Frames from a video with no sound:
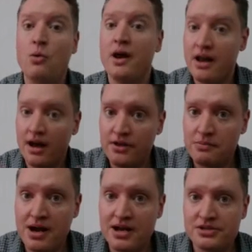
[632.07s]
One
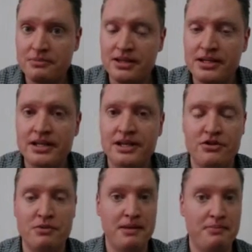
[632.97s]
other possibility,
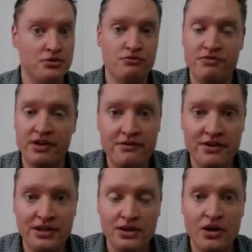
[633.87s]
if your paper is very,
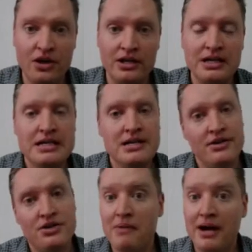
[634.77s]
very long,
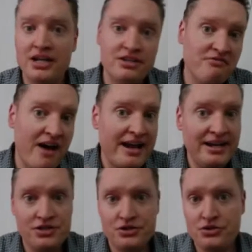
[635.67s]
you might divide
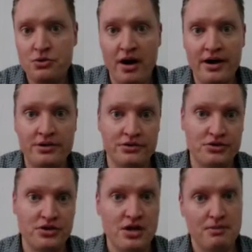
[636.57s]
it into 2
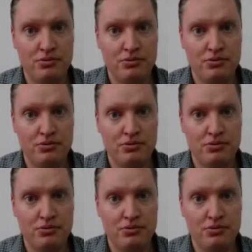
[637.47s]
articles.